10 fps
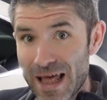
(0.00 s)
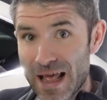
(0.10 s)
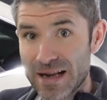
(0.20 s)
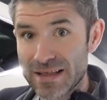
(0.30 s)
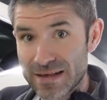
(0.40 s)

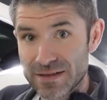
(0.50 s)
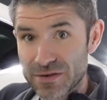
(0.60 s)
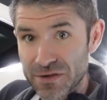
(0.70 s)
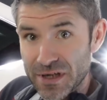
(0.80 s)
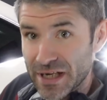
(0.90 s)
anything
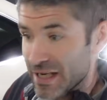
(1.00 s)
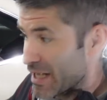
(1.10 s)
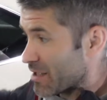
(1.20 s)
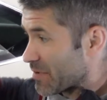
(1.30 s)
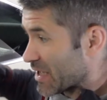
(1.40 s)
that can
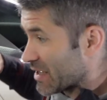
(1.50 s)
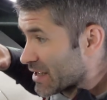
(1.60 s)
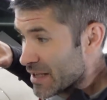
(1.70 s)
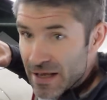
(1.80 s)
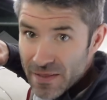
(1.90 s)
inhibit
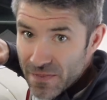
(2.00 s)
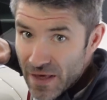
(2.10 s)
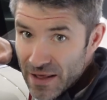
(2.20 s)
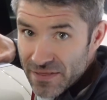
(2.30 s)
that